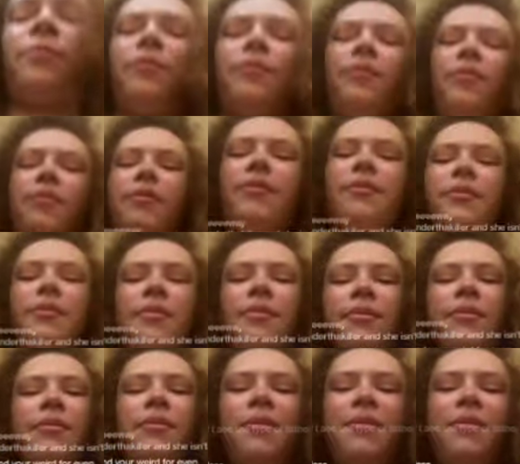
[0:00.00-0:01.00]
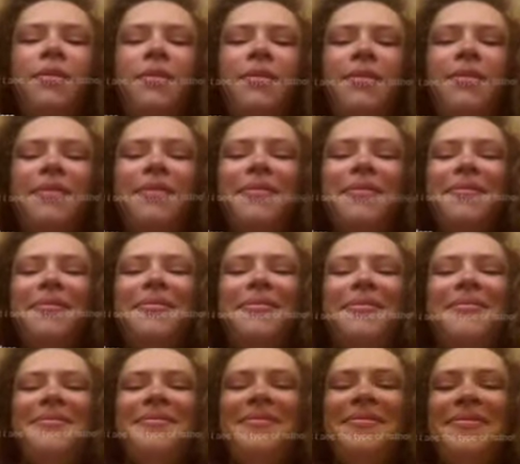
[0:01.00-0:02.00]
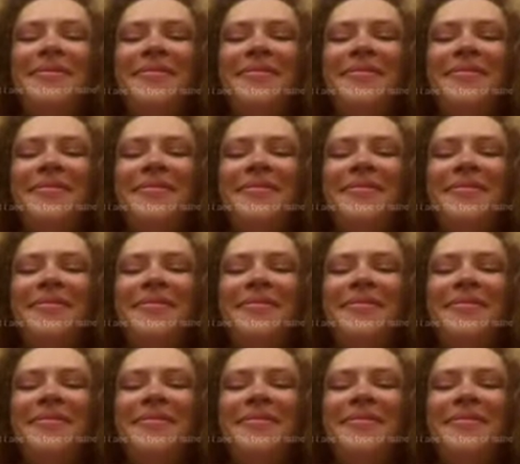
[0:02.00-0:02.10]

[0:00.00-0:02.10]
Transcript: No one is speaking in this clip.